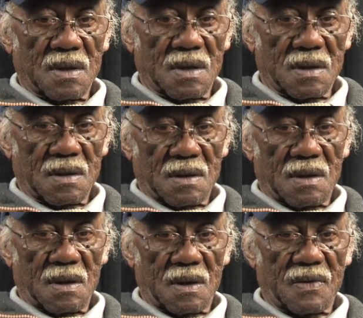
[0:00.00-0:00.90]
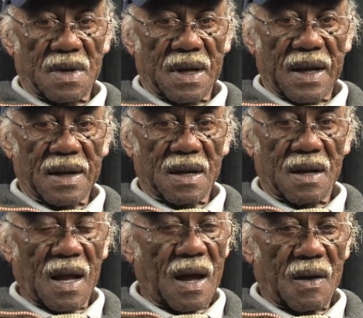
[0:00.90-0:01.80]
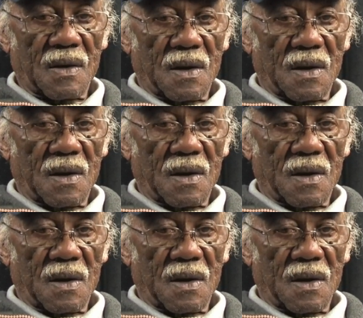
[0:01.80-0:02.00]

and everything like that. Now,